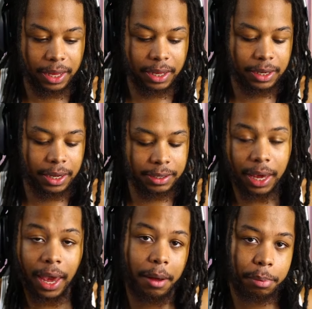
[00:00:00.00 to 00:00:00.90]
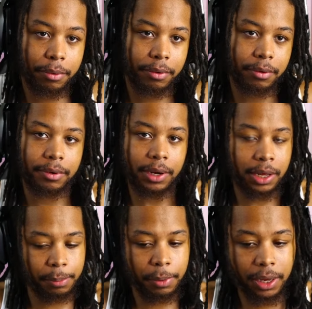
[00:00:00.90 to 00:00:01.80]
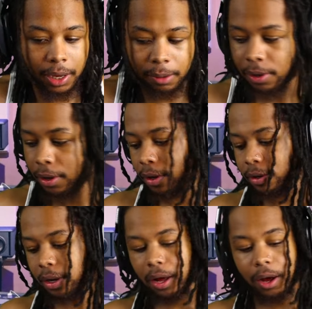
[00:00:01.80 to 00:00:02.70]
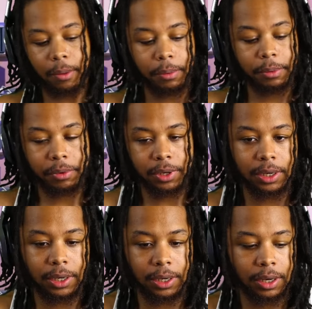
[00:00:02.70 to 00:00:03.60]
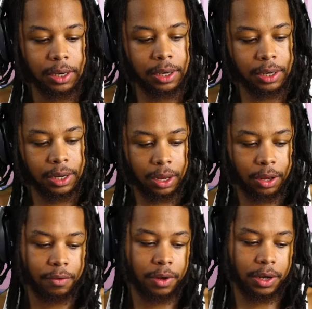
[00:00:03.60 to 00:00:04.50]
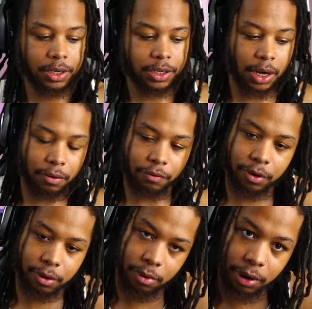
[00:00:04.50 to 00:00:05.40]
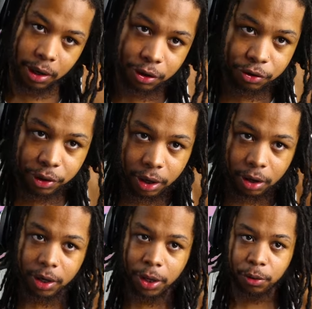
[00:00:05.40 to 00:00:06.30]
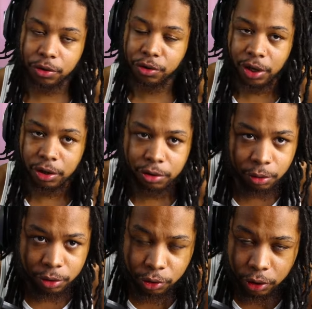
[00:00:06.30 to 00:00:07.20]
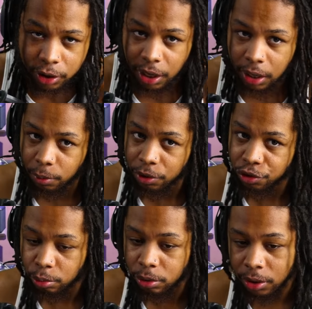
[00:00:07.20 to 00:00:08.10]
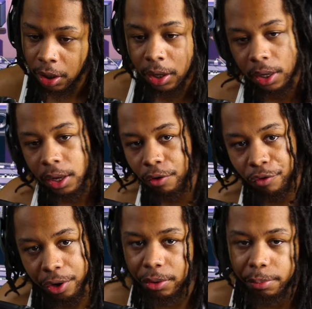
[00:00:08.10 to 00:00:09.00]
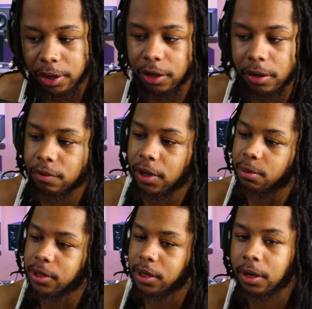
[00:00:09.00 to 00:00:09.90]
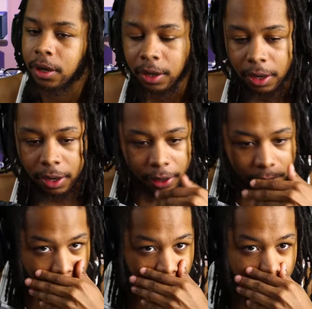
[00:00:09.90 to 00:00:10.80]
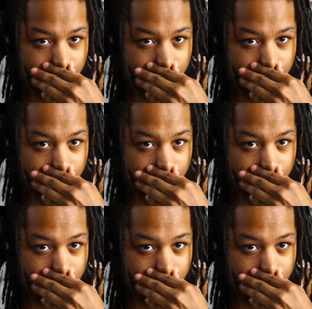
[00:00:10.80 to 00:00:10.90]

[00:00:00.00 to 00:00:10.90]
there's a gap, there's a big gap. So like a couple people can take over and shine for it, bro. And he's already hard. He was already, he was already shining when drill was very competitive type thing, but